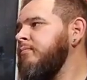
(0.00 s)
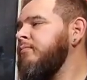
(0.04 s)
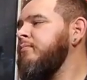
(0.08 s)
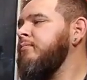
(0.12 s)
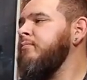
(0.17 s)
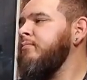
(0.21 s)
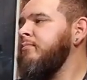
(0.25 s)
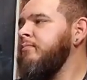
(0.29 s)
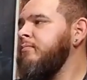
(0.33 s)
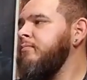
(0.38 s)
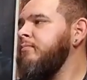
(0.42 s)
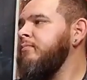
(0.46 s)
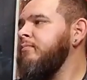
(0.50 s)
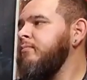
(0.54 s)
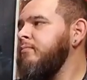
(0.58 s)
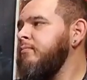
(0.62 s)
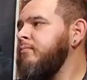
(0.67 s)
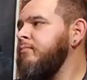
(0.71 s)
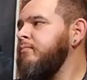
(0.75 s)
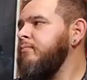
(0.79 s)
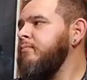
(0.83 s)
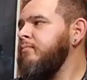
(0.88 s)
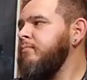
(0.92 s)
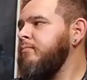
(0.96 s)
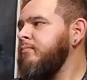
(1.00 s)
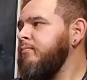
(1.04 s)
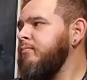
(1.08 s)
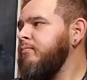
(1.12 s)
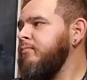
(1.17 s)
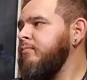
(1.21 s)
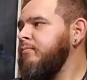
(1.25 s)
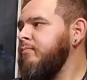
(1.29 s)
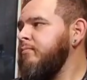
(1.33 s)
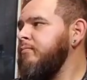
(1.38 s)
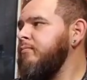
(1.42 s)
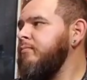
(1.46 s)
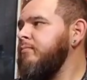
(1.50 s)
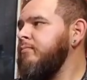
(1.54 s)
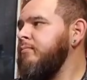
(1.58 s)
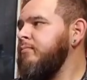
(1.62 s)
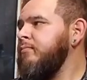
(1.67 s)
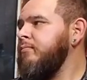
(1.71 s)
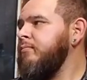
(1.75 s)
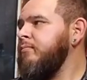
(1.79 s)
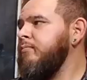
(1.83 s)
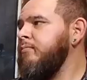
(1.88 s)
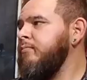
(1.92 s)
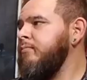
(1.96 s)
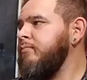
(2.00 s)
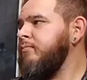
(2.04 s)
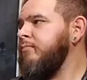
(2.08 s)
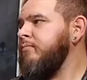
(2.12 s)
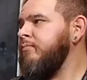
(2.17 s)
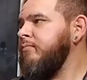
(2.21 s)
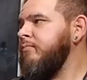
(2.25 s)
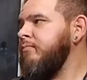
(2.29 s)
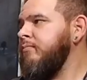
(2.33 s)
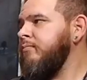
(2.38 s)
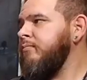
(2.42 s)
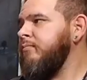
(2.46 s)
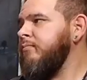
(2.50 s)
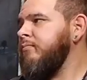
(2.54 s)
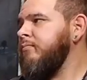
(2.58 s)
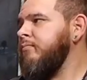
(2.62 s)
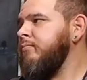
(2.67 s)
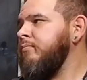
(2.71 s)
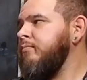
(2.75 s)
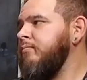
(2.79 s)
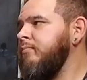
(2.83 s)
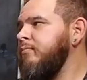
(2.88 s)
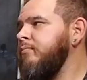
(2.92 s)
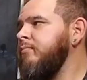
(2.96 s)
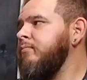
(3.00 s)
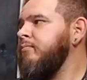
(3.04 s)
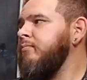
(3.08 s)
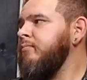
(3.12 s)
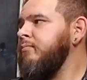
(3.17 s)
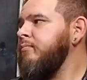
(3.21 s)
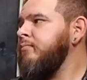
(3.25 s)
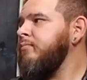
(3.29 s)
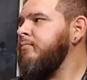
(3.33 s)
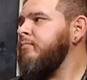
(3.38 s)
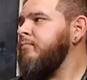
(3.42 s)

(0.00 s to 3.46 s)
The person shown says nothing.